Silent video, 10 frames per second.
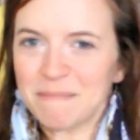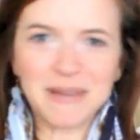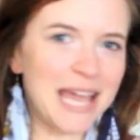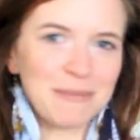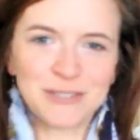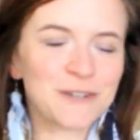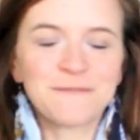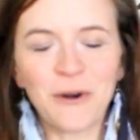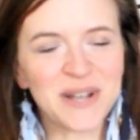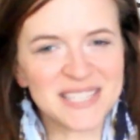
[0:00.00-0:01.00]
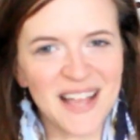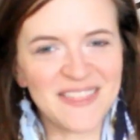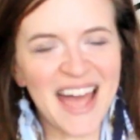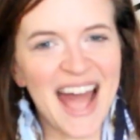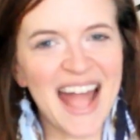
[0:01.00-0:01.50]
be able to focus on
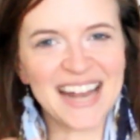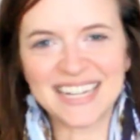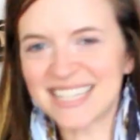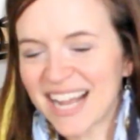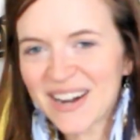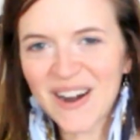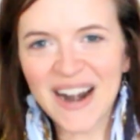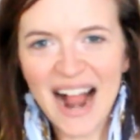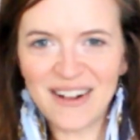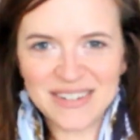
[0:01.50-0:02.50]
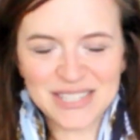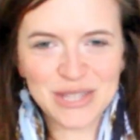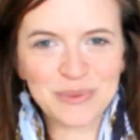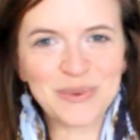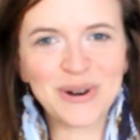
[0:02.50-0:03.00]
that and get her out into
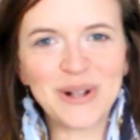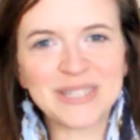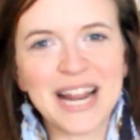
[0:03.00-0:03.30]
the world,